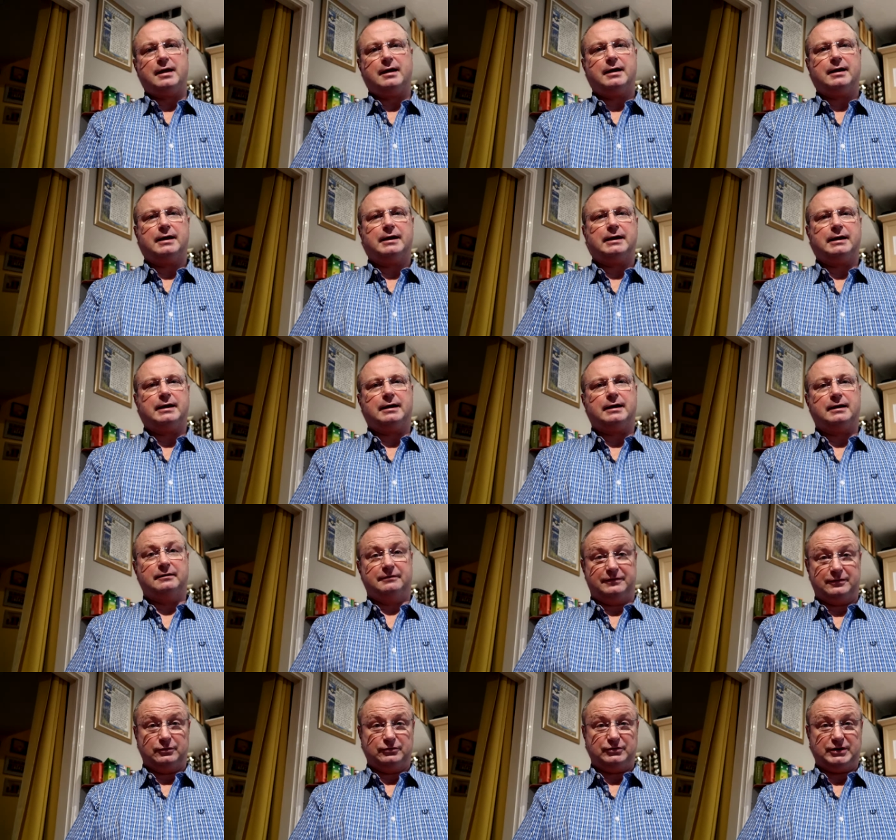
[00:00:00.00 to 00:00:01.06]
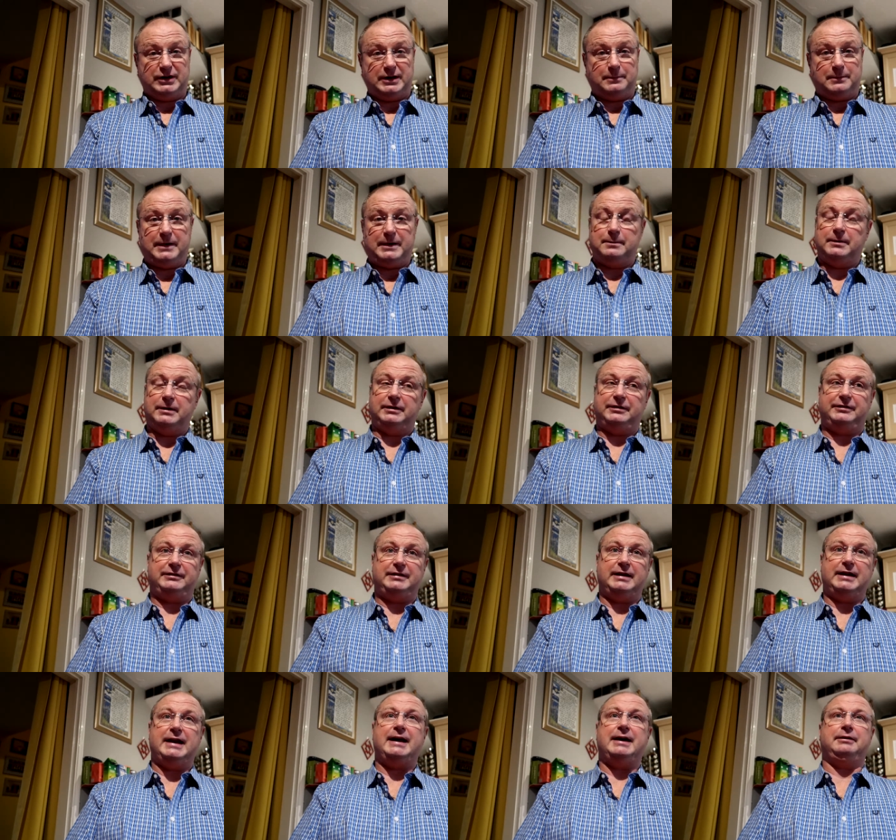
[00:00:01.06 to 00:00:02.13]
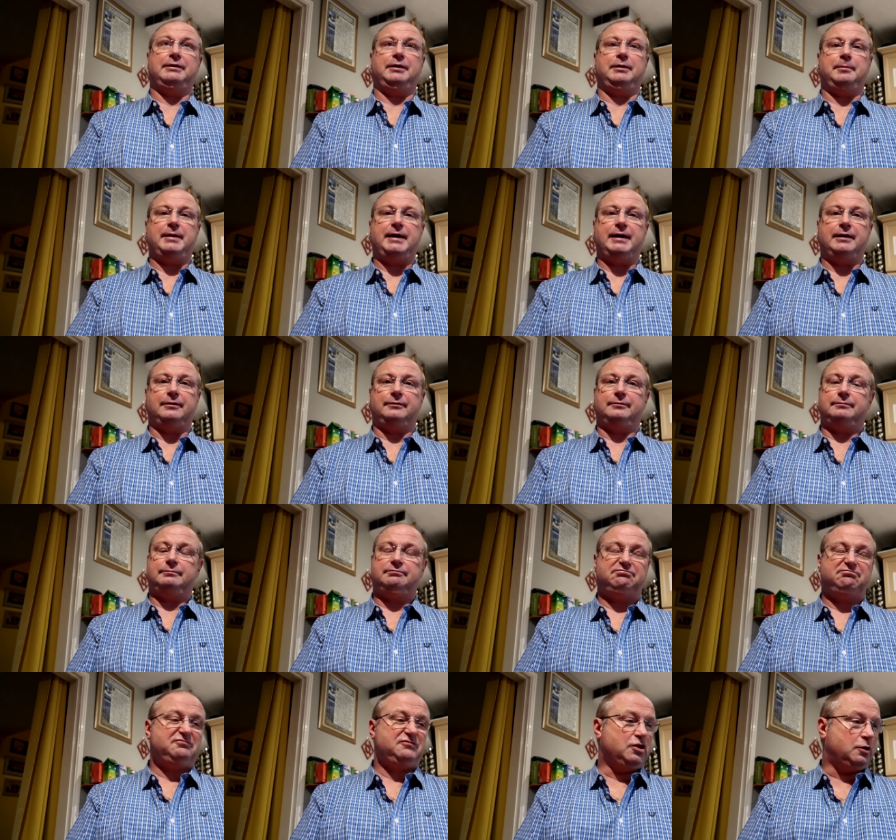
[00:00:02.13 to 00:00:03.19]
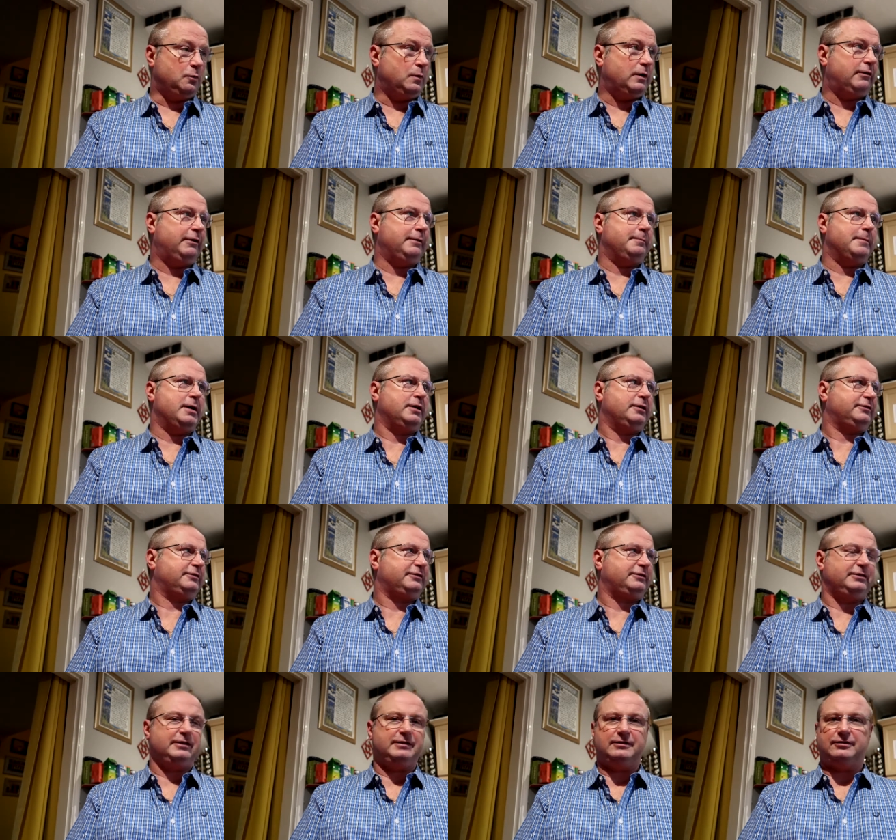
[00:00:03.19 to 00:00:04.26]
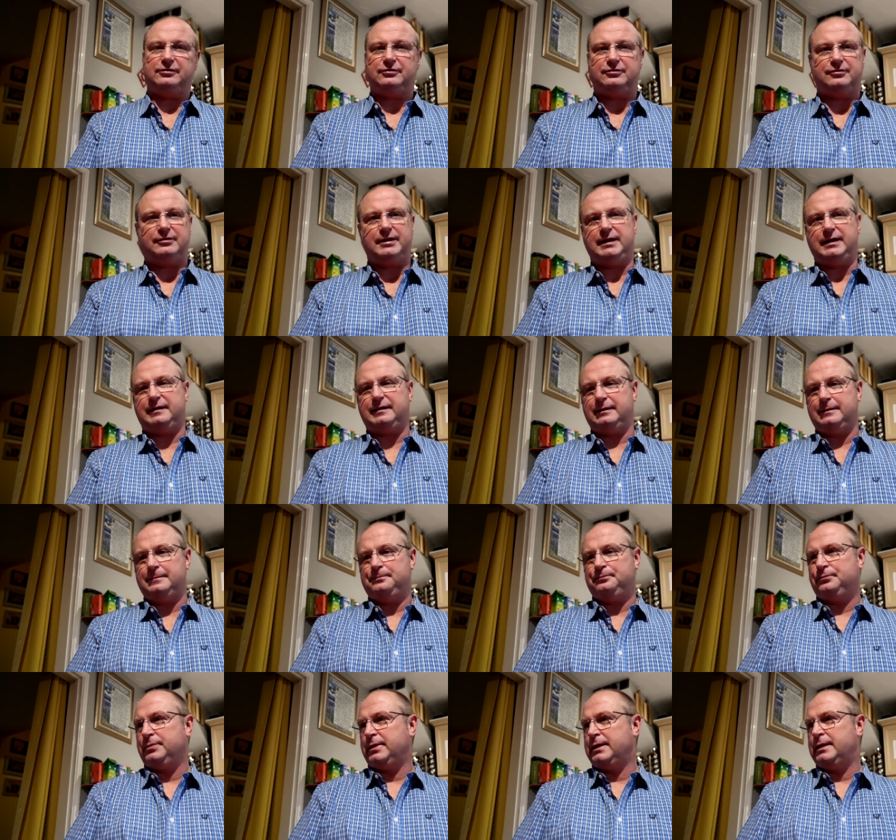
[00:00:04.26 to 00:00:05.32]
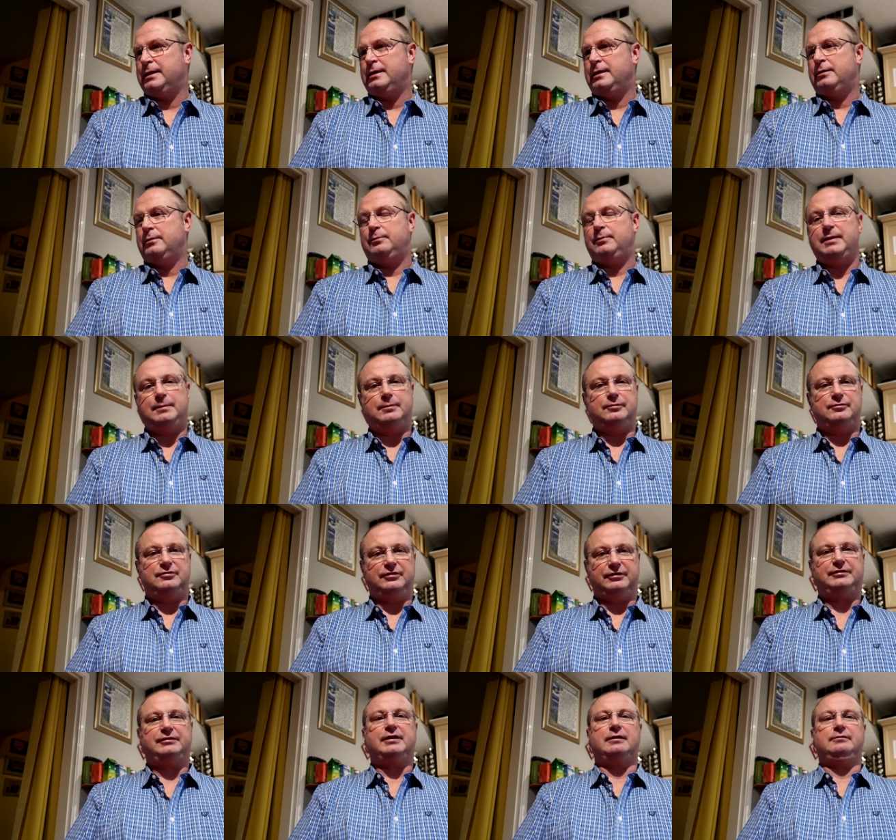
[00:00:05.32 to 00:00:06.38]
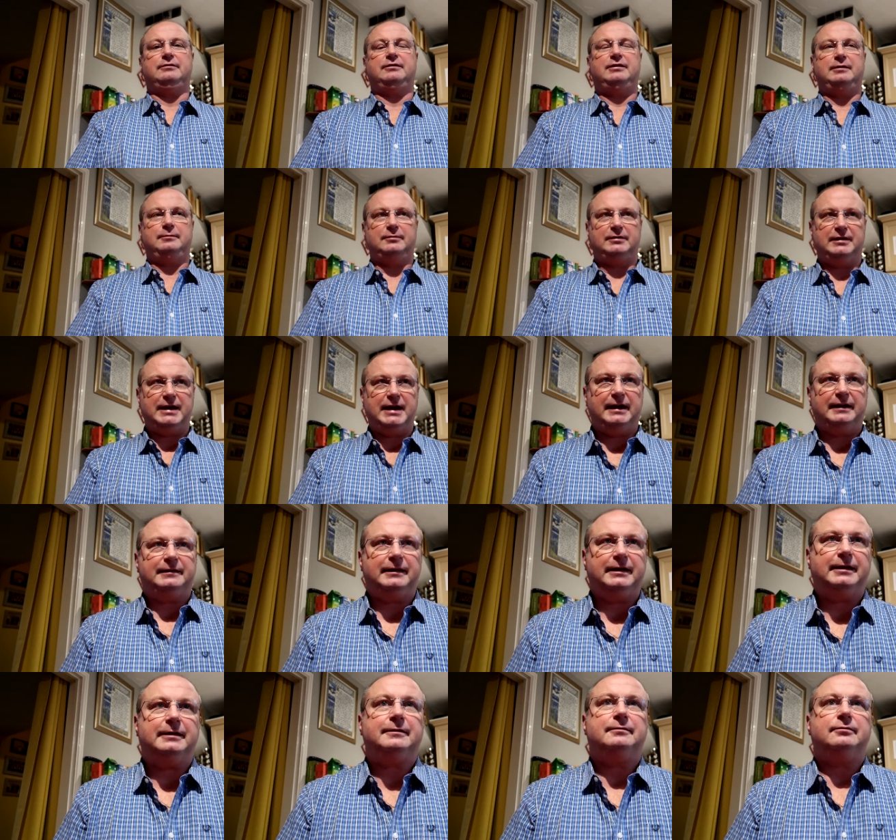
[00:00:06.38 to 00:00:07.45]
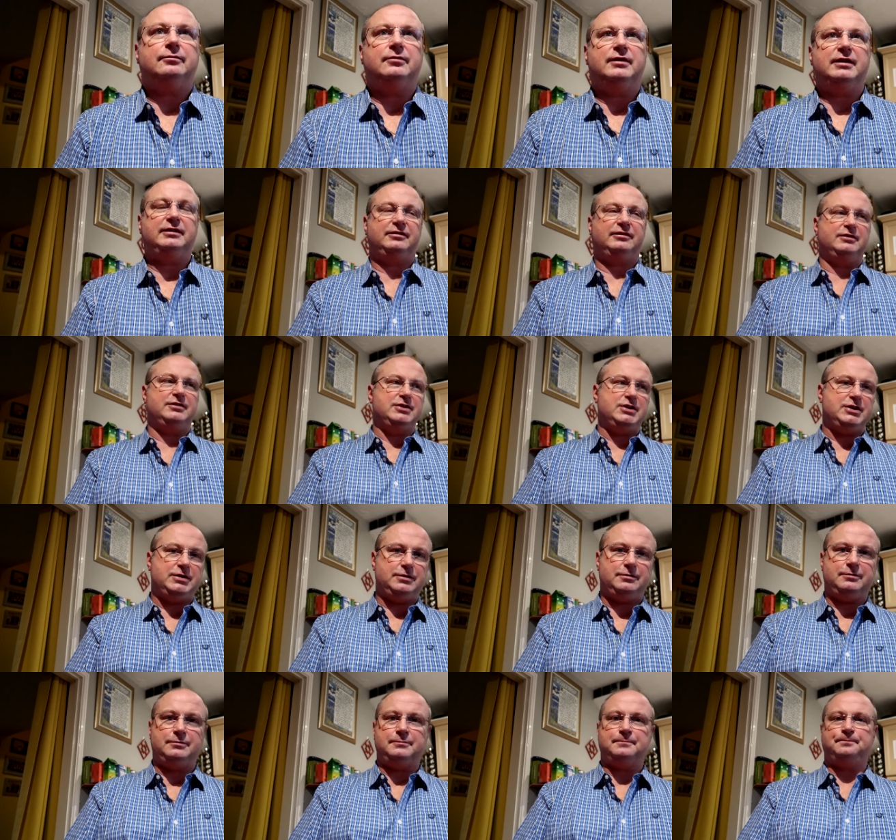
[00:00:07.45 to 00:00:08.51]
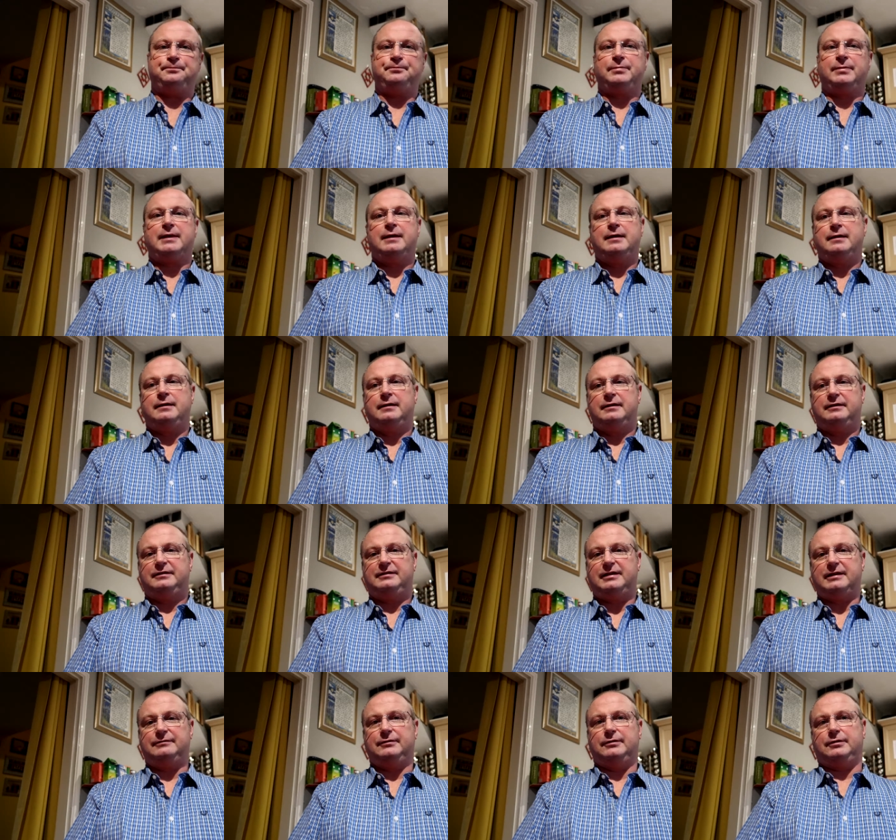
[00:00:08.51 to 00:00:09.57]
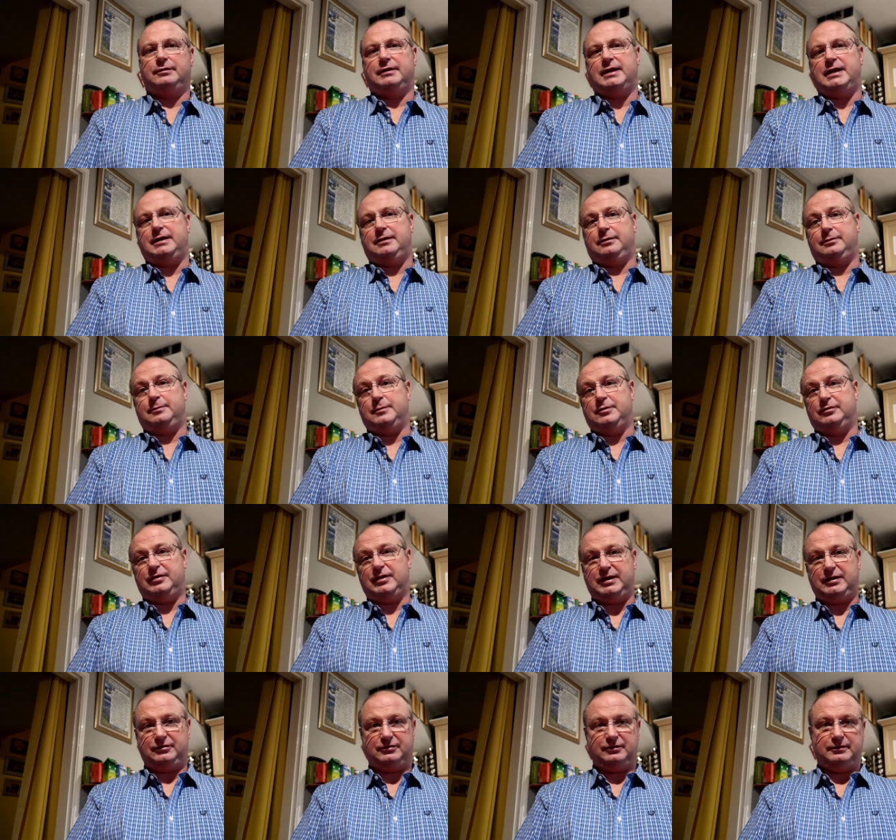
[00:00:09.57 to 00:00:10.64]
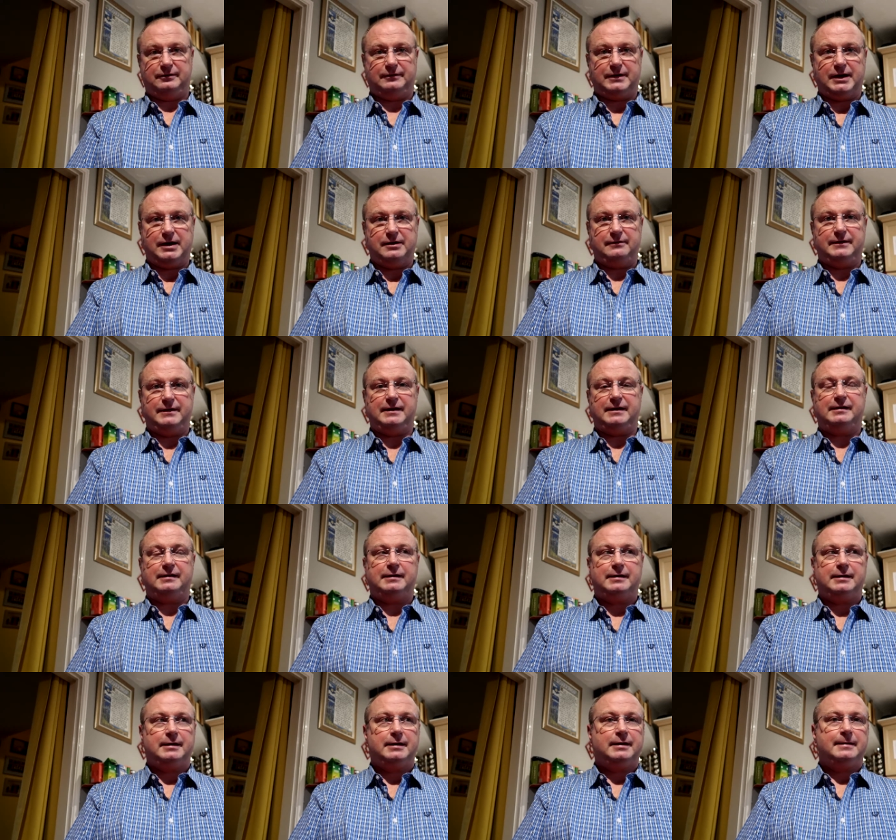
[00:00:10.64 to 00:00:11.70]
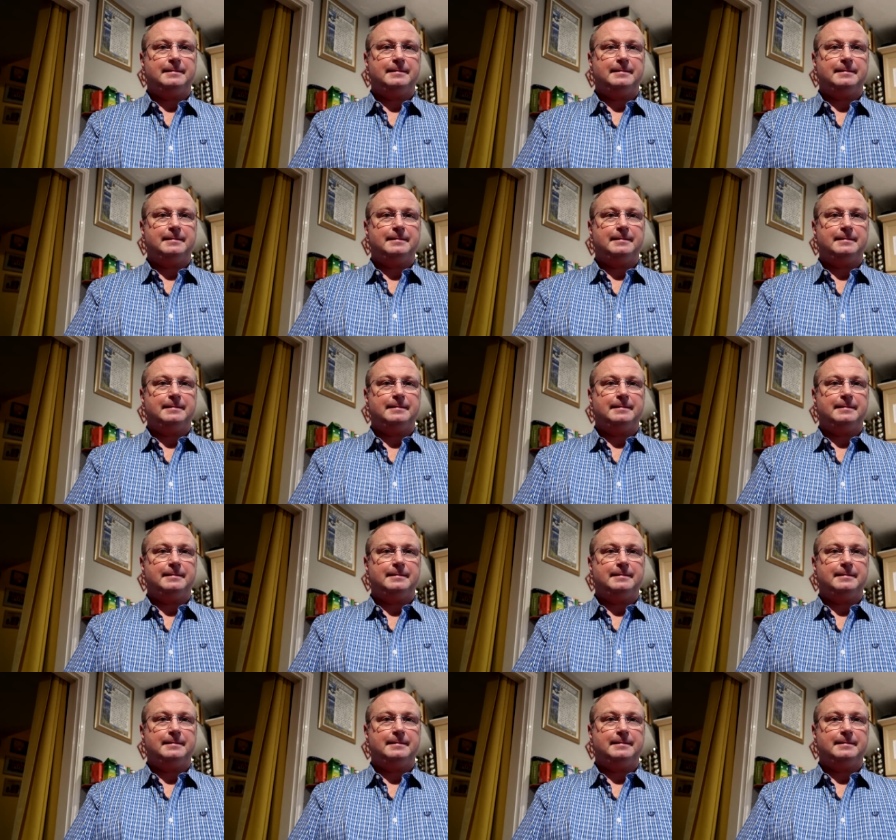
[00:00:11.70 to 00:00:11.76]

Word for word: and unfortunately people are still out and about, not wearing masks in the street. People just don't seem to get it. This new 7th and 8th mutation of COVID